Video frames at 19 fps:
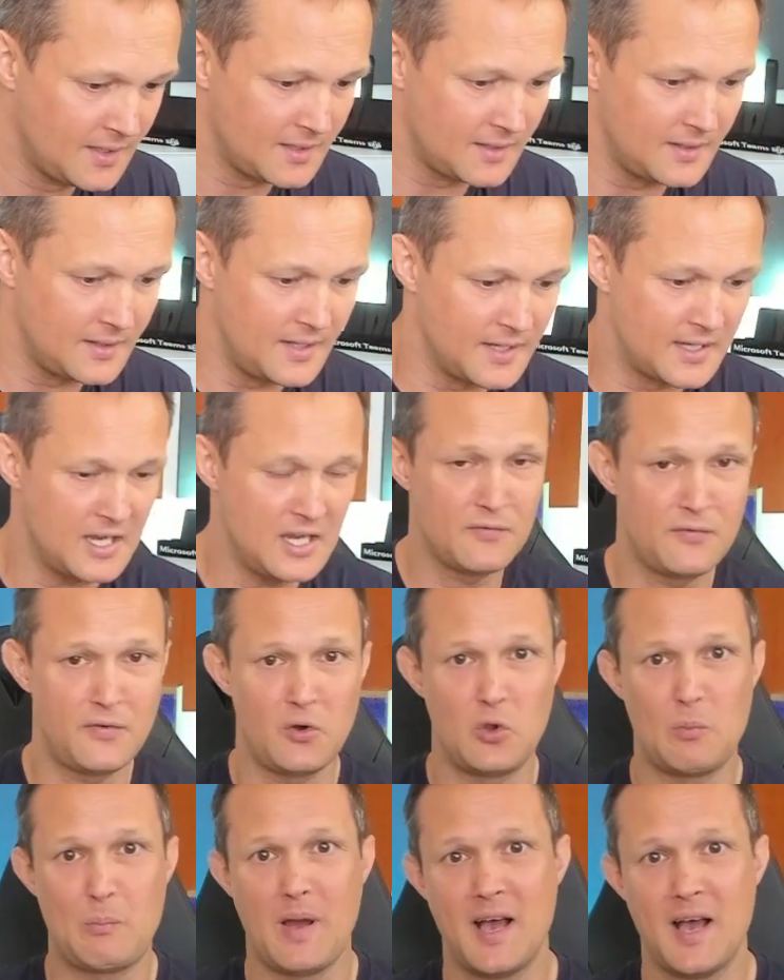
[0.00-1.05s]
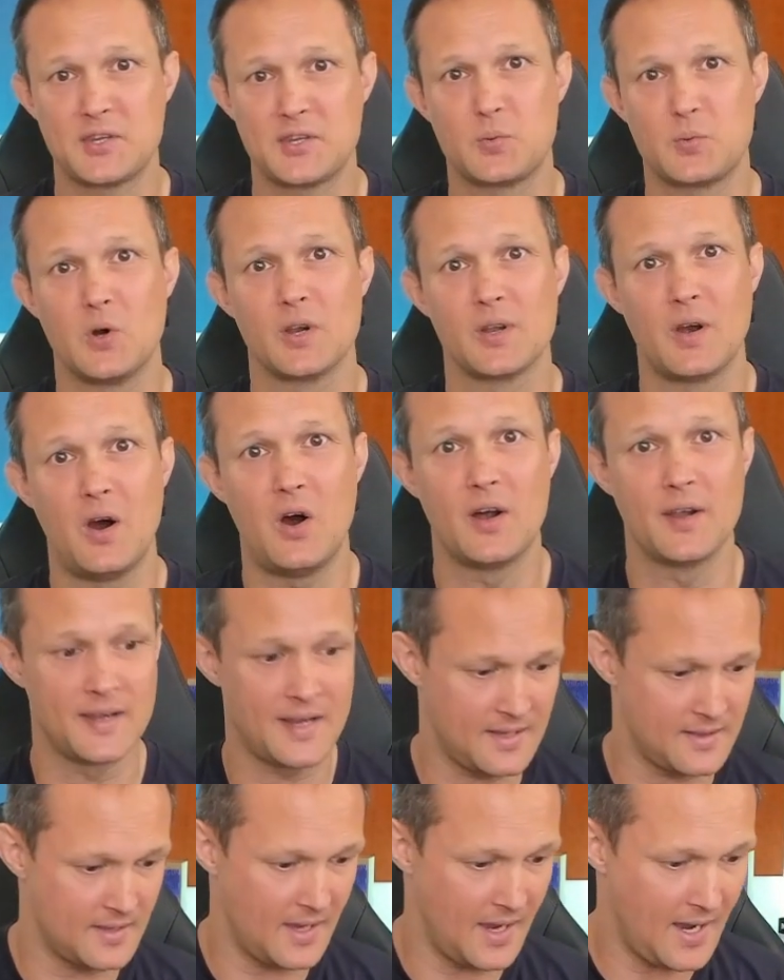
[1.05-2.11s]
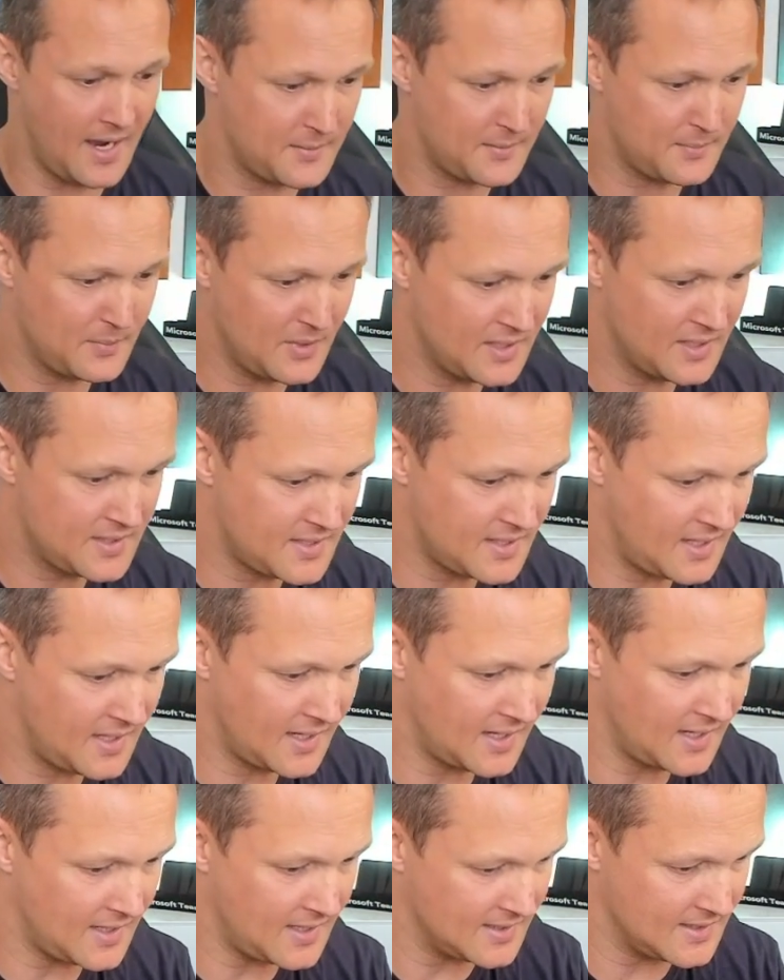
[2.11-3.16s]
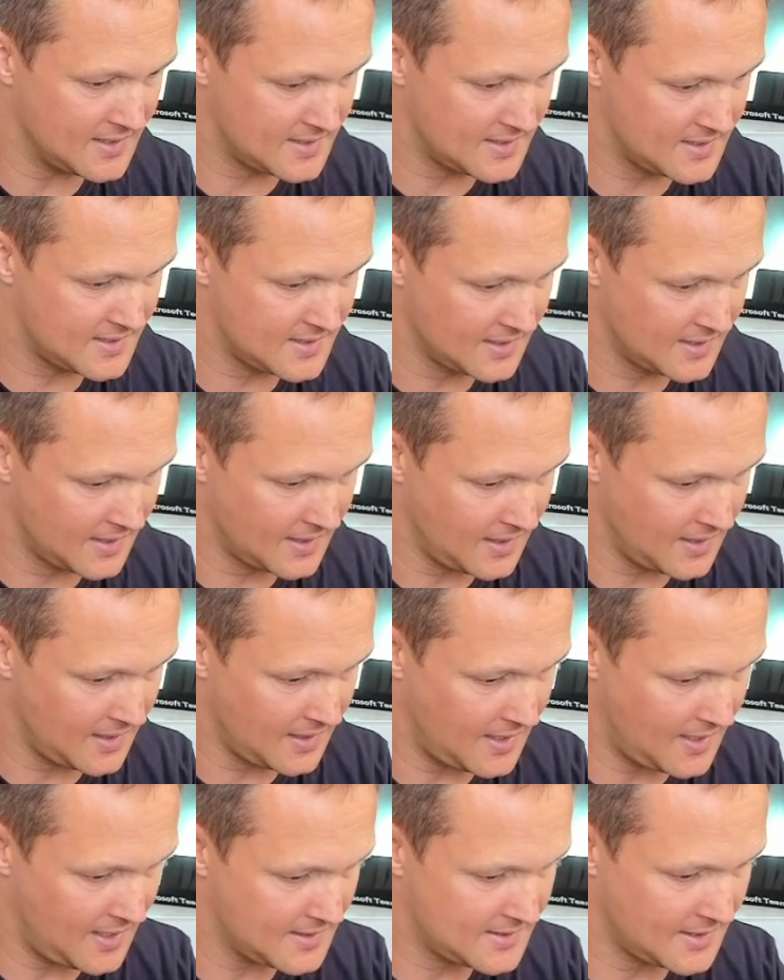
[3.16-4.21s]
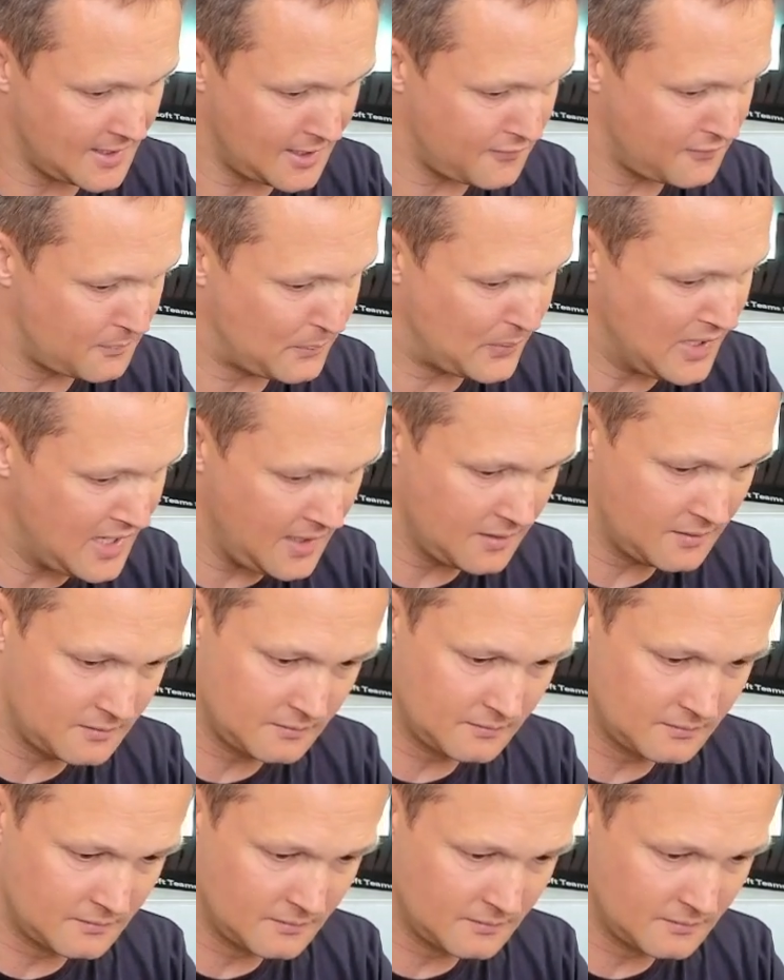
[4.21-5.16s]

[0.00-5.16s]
The default password on the admin setting is SFB.